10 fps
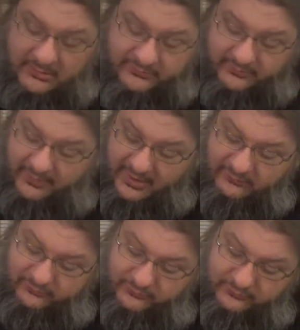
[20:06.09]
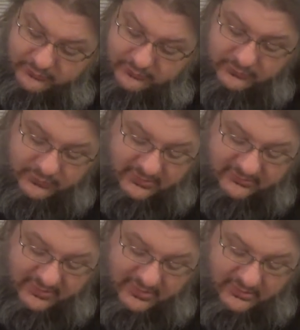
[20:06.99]
So Angel
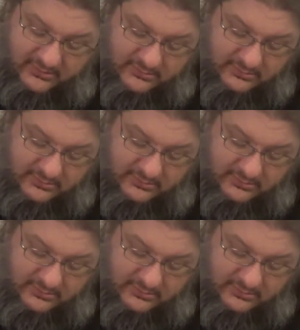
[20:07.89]
gets a